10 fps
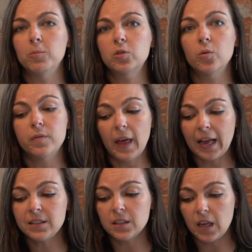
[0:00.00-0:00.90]
So
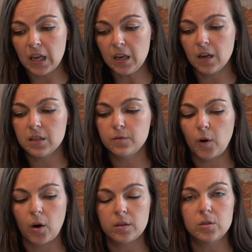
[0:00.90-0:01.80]
that's it as
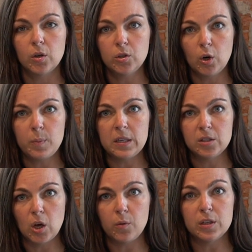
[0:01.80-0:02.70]
far as
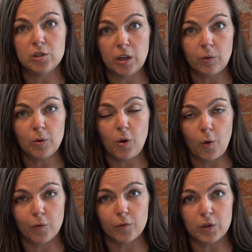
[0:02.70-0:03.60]
terpenes go, the general
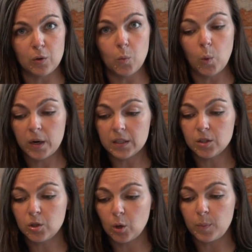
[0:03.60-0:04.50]
overview: what
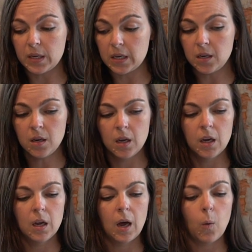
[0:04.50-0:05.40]
is a terpene,
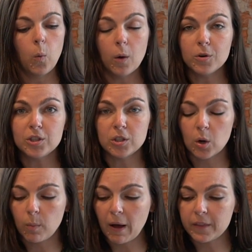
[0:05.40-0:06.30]
what we should
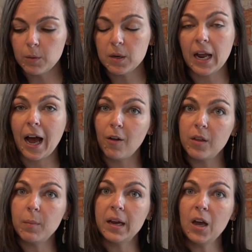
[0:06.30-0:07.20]
know about them, and how
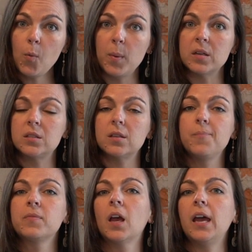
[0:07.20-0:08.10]
they might help us.
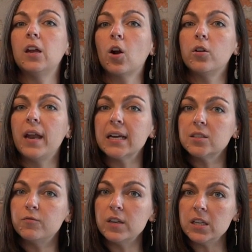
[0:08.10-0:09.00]
In our
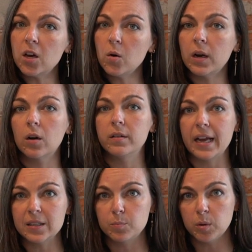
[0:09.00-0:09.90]
next video and our
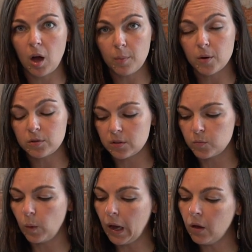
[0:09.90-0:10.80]
next blog post as
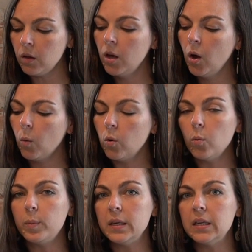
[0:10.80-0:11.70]
well,
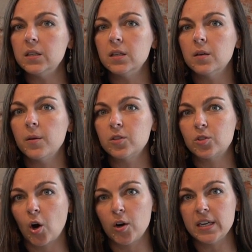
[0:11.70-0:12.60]
we'll be
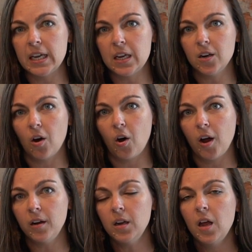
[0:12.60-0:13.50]
starting in
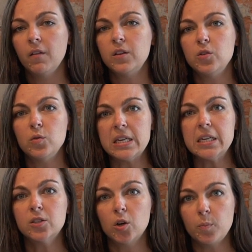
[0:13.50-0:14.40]
on the
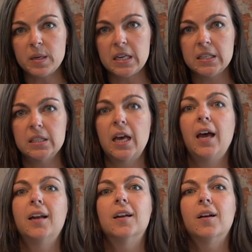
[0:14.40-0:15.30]
unique terpenes
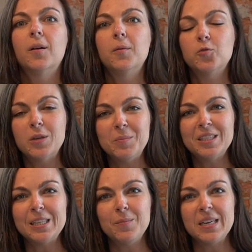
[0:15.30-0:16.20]
that
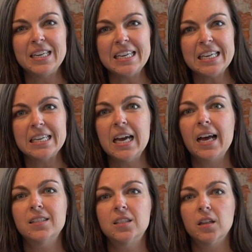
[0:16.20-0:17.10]
DREEMCBD
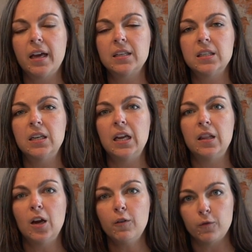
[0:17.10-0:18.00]
has selected
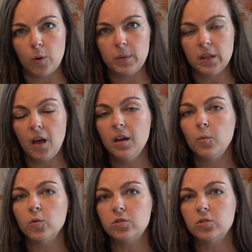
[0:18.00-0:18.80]
in their formula, and we'll